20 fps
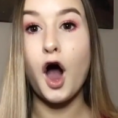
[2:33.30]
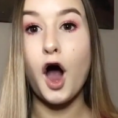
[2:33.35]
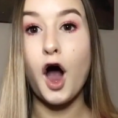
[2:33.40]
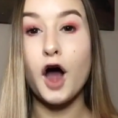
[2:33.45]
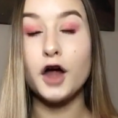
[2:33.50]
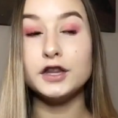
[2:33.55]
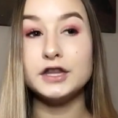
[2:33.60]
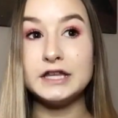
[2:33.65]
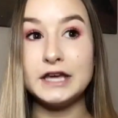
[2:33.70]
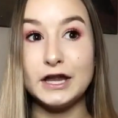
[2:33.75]

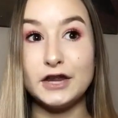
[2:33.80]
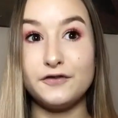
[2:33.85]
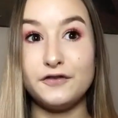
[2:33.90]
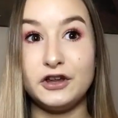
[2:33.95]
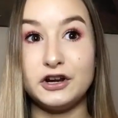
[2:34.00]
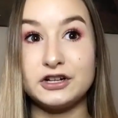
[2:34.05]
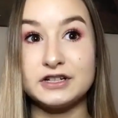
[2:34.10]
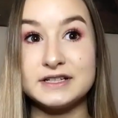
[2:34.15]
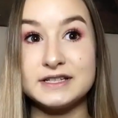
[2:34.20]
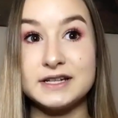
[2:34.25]
the
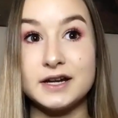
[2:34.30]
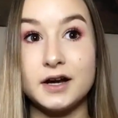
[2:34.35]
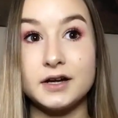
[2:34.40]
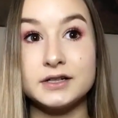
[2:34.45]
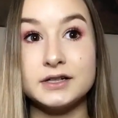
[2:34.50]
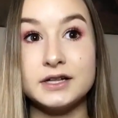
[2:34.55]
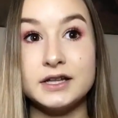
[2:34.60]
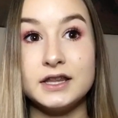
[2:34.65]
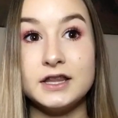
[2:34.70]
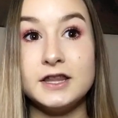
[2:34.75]
elevator's stuck.
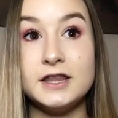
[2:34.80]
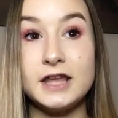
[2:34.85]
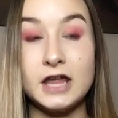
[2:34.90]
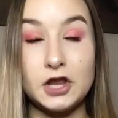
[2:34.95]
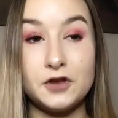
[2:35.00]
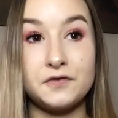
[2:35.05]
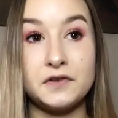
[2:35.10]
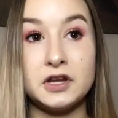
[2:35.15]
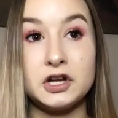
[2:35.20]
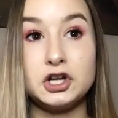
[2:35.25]
The
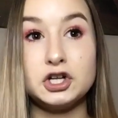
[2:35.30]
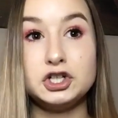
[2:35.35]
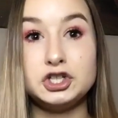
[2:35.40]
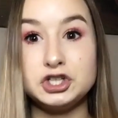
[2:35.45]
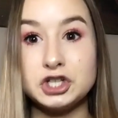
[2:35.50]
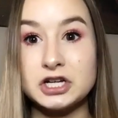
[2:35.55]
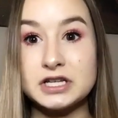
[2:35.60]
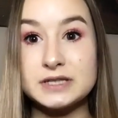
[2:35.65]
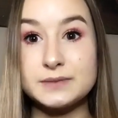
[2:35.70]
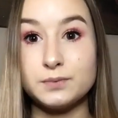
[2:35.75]
elevator
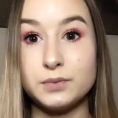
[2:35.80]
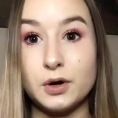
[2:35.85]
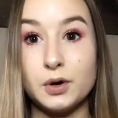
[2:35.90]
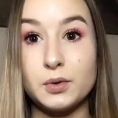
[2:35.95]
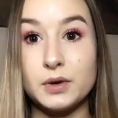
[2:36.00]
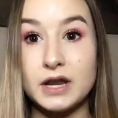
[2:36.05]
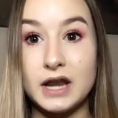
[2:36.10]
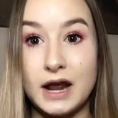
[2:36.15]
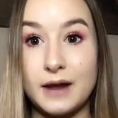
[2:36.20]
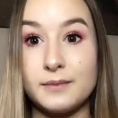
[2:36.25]
just broke,
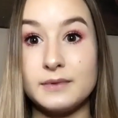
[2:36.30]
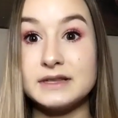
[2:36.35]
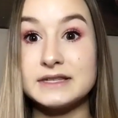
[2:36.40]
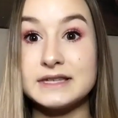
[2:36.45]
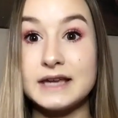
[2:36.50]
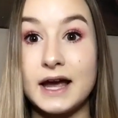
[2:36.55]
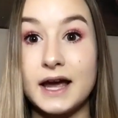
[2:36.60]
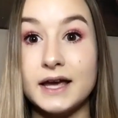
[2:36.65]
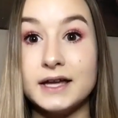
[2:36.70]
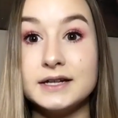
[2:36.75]
and I'm
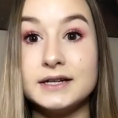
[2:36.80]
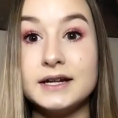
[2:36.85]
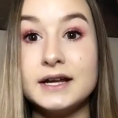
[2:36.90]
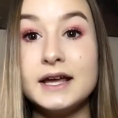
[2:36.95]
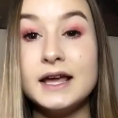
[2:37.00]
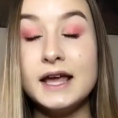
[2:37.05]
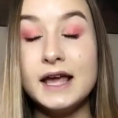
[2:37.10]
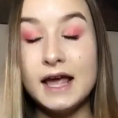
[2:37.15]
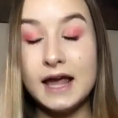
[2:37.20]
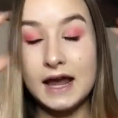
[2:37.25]
inside.
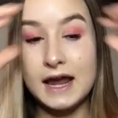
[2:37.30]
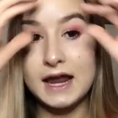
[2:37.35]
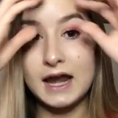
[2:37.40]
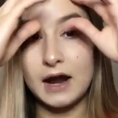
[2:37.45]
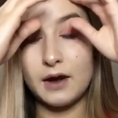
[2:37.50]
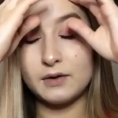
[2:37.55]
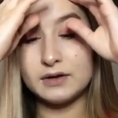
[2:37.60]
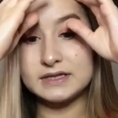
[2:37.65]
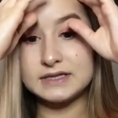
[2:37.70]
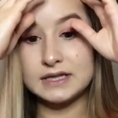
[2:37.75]
And I
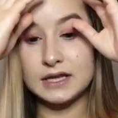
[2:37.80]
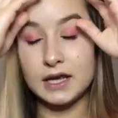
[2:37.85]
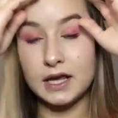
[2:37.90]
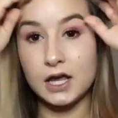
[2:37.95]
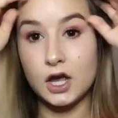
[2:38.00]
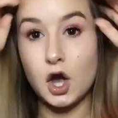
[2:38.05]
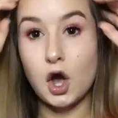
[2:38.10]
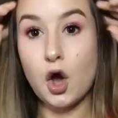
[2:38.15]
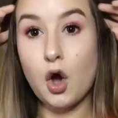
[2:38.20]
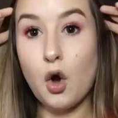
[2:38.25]
was like,
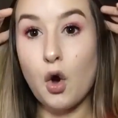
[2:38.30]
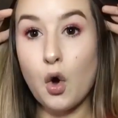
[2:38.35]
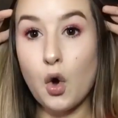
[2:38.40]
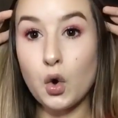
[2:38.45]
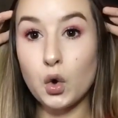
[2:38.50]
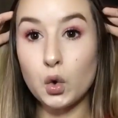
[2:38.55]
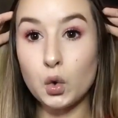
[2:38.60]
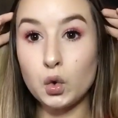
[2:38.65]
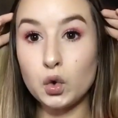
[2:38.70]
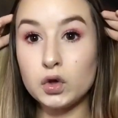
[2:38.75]

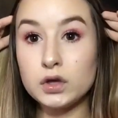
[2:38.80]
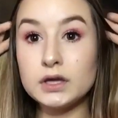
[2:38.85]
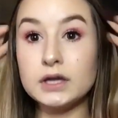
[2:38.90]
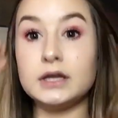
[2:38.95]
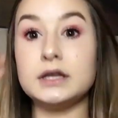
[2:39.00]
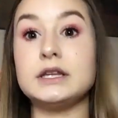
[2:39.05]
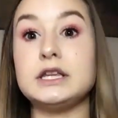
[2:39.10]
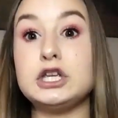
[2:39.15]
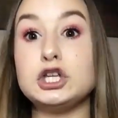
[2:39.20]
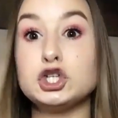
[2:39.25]

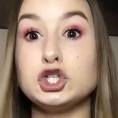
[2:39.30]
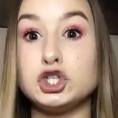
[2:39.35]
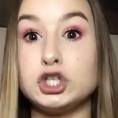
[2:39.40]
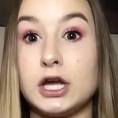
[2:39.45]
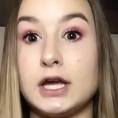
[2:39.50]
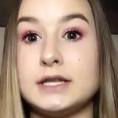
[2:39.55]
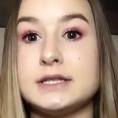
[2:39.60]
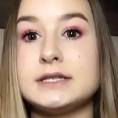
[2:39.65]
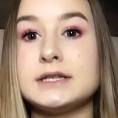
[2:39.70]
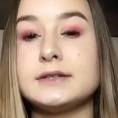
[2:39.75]
holy
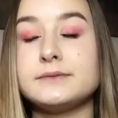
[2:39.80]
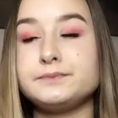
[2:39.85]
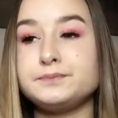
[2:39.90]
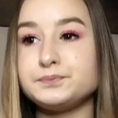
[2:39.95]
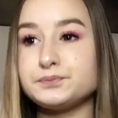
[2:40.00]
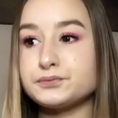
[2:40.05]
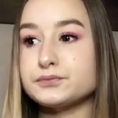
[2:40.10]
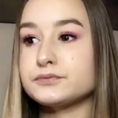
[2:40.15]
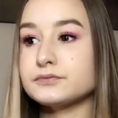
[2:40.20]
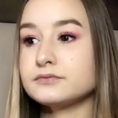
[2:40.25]
shit.
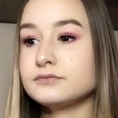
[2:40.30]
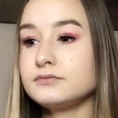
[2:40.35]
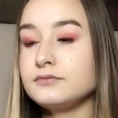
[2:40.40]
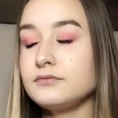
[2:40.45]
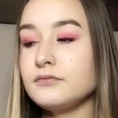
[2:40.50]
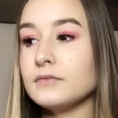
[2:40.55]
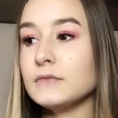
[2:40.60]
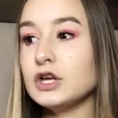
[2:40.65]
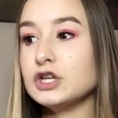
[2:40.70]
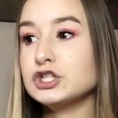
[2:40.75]

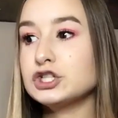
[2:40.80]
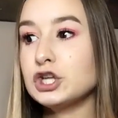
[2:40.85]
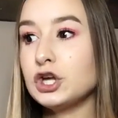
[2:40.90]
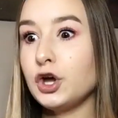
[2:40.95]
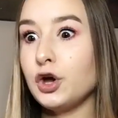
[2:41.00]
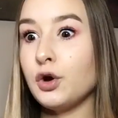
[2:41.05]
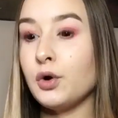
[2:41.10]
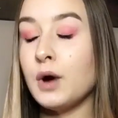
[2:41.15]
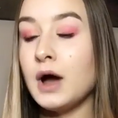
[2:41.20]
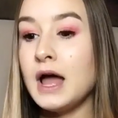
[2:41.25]

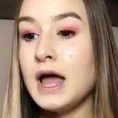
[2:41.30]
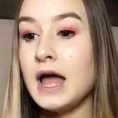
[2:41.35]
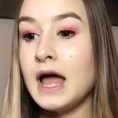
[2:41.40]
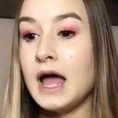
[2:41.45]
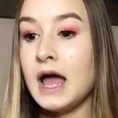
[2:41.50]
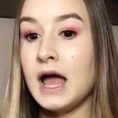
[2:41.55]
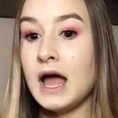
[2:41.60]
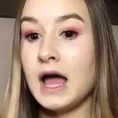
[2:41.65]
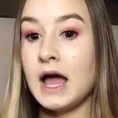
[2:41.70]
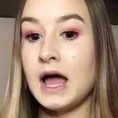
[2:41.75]
So
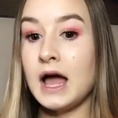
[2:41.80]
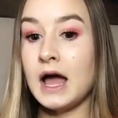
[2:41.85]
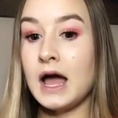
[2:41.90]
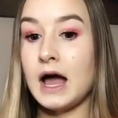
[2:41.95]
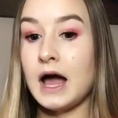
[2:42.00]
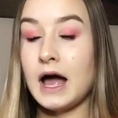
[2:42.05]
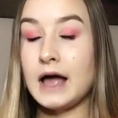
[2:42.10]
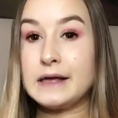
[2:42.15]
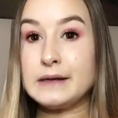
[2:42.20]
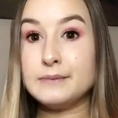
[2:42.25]

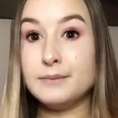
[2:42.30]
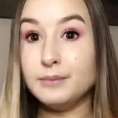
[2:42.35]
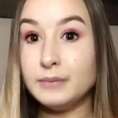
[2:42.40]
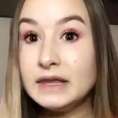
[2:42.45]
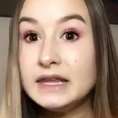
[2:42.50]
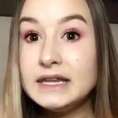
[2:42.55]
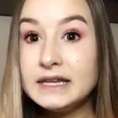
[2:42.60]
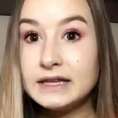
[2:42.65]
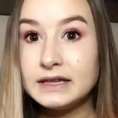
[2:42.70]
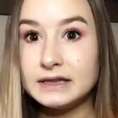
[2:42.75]
I
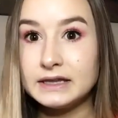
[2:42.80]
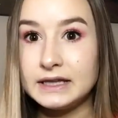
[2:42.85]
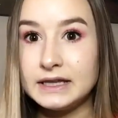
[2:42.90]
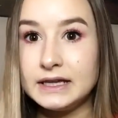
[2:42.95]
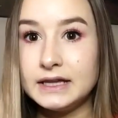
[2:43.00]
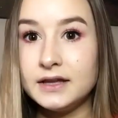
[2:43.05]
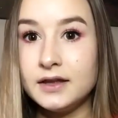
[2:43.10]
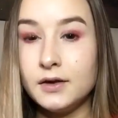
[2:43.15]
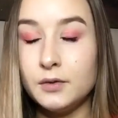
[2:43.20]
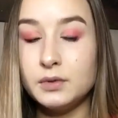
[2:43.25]

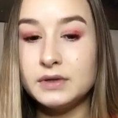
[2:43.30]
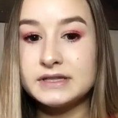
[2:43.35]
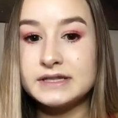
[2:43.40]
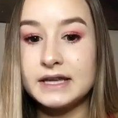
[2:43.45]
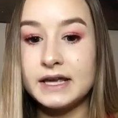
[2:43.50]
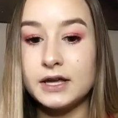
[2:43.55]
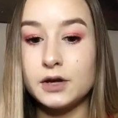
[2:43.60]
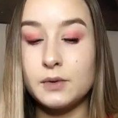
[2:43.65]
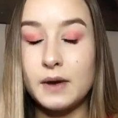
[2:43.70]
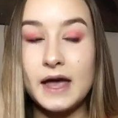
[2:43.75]
immediately was
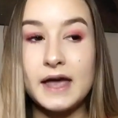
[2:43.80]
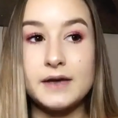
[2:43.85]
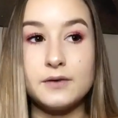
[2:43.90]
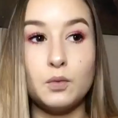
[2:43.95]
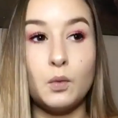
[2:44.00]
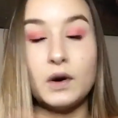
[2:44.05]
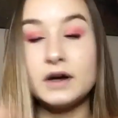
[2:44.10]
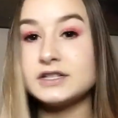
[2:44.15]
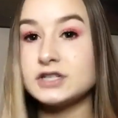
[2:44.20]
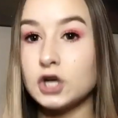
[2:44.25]
like, okay,
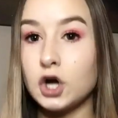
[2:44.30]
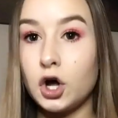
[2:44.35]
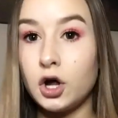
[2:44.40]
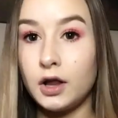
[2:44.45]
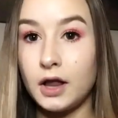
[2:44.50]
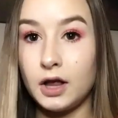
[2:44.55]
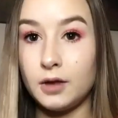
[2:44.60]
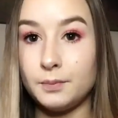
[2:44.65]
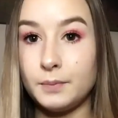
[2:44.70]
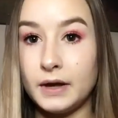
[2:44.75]
where's the call
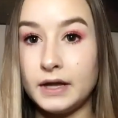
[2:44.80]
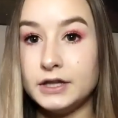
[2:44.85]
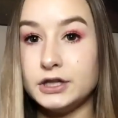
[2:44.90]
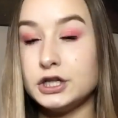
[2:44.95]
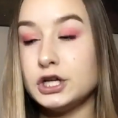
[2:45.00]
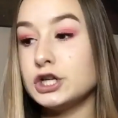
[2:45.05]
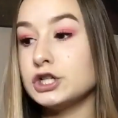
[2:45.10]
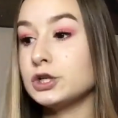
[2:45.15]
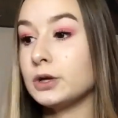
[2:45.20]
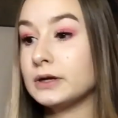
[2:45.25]
help button?
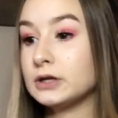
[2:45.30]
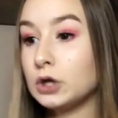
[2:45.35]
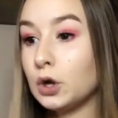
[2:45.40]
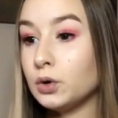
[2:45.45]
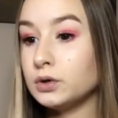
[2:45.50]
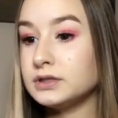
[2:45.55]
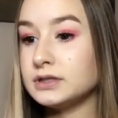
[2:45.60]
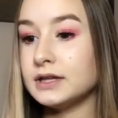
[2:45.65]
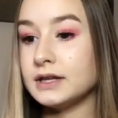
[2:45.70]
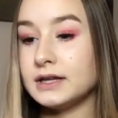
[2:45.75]
So I go
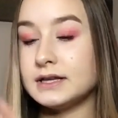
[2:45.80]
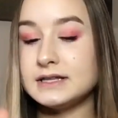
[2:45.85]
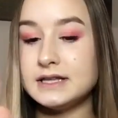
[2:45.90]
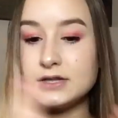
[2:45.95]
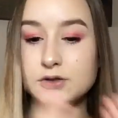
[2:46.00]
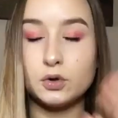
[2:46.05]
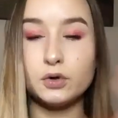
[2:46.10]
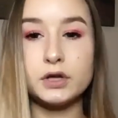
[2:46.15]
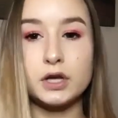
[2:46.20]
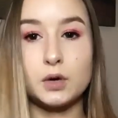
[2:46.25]
to because it's
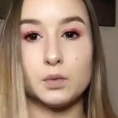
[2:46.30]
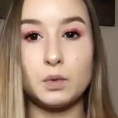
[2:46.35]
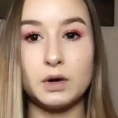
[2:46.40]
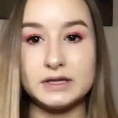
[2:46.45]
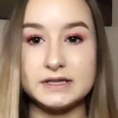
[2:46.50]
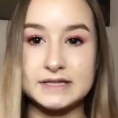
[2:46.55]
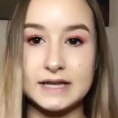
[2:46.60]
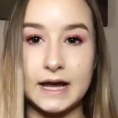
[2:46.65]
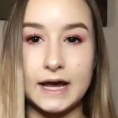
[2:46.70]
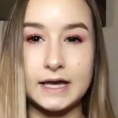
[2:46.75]
only on one
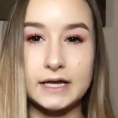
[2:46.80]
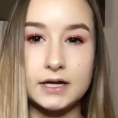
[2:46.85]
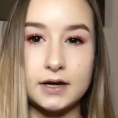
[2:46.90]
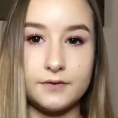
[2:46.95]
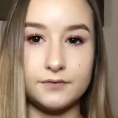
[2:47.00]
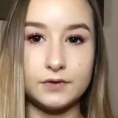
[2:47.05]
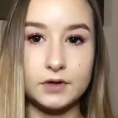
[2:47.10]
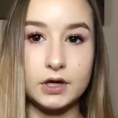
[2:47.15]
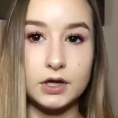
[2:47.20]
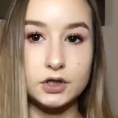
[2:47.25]
side
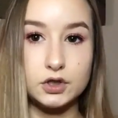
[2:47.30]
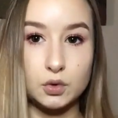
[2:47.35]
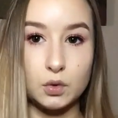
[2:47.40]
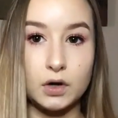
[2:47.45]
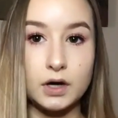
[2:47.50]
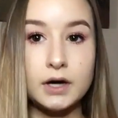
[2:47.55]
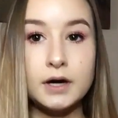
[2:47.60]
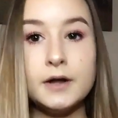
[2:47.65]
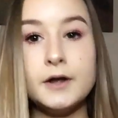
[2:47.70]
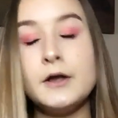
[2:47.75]
of the
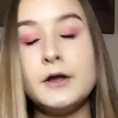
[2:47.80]
door,